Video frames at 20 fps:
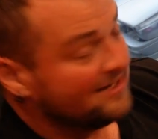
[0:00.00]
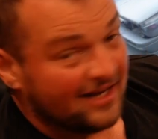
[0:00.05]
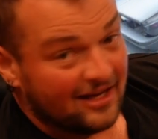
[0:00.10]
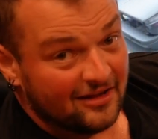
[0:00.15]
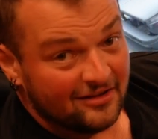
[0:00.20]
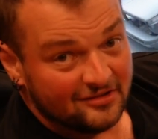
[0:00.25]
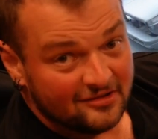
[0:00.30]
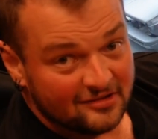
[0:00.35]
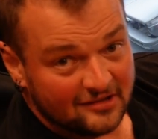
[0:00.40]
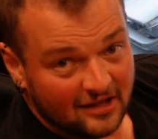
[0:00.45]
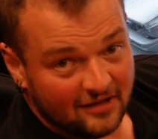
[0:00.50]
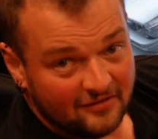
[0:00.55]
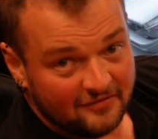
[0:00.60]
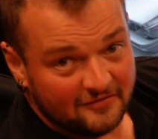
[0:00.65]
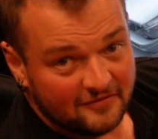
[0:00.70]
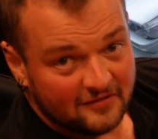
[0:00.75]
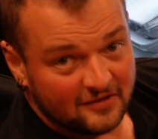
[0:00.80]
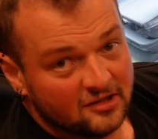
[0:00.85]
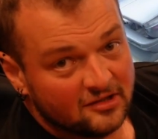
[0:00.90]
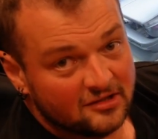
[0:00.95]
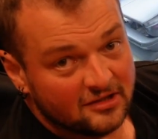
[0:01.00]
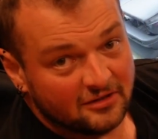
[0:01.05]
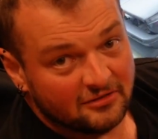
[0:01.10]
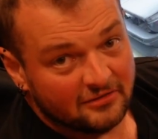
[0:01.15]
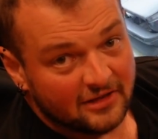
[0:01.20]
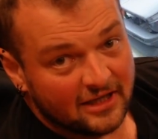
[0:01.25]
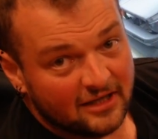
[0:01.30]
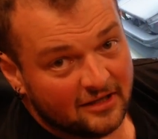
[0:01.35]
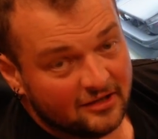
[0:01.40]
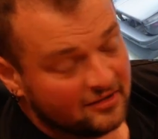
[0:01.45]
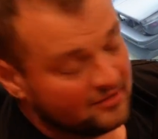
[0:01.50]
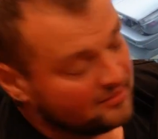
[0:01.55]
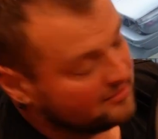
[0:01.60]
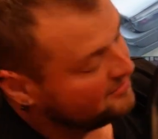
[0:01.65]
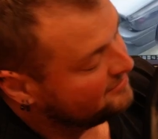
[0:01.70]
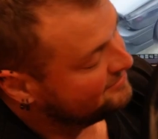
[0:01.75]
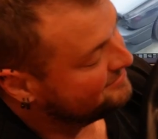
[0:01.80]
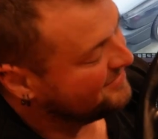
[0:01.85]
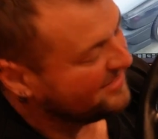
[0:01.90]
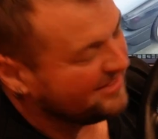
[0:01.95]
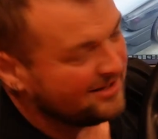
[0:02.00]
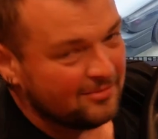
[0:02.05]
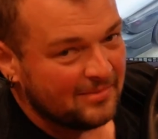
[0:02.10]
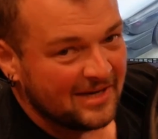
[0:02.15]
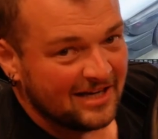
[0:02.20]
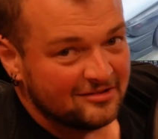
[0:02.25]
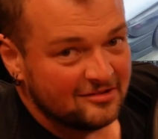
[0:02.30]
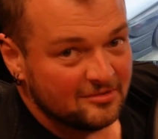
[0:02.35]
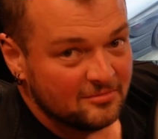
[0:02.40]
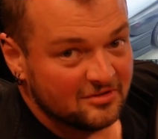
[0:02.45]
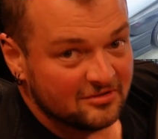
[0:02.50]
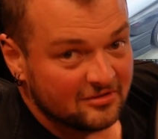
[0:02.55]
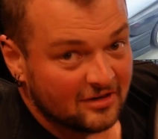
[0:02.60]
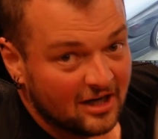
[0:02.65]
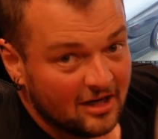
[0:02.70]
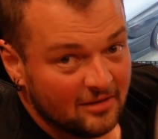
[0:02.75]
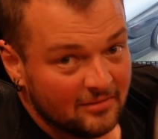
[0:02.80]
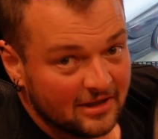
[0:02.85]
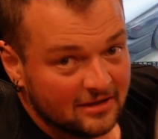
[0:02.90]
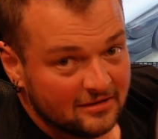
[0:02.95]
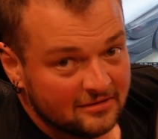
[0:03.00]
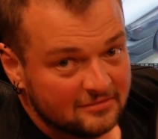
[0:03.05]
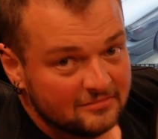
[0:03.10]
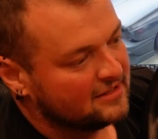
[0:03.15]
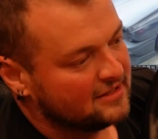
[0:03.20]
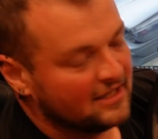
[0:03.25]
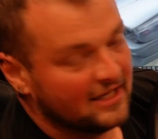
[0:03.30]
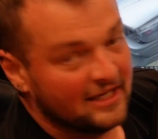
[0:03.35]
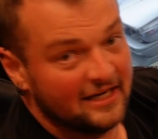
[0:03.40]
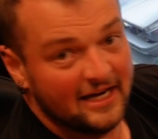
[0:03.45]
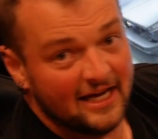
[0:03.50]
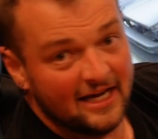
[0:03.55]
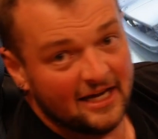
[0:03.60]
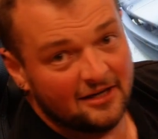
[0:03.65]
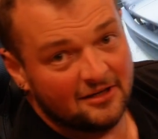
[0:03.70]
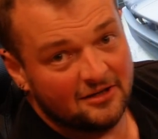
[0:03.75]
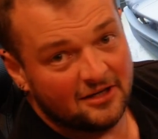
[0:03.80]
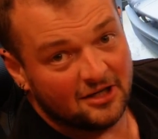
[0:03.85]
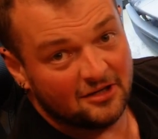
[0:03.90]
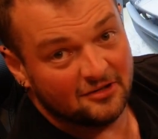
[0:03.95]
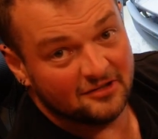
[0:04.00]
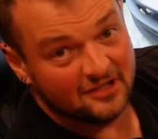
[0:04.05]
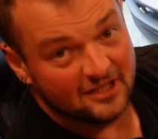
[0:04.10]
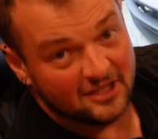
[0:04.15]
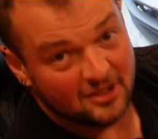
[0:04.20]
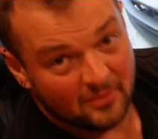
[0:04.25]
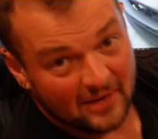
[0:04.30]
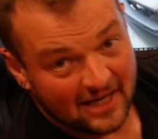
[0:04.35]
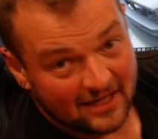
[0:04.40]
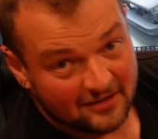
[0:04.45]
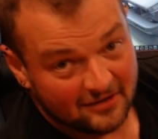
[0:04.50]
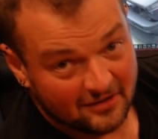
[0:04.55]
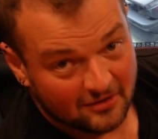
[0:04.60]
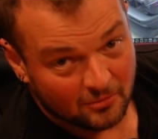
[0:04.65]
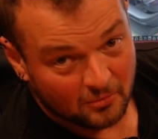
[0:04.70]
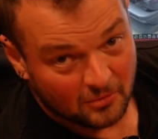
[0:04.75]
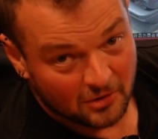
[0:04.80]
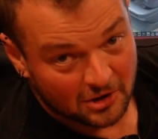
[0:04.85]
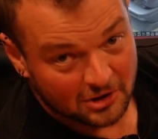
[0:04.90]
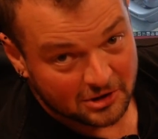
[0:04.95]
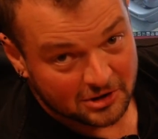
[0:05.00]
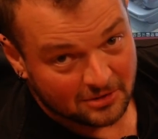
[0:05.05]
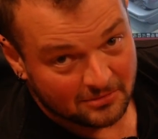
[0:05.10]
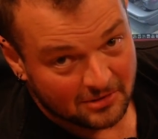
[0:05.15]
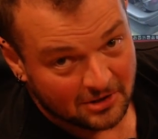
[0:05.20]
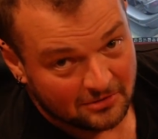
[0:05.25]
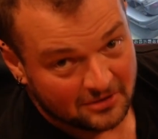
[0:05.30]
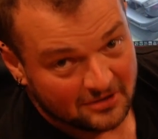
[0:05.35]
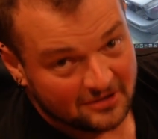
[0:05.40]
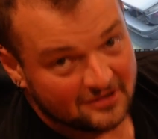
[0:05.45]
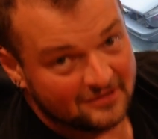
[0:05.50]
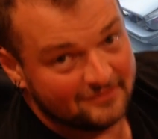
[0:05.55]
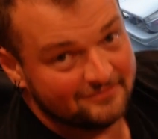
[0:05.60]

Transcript: other stuff. Stick around, think about subscribing, and now I'll send you back to the Workshop Lewis.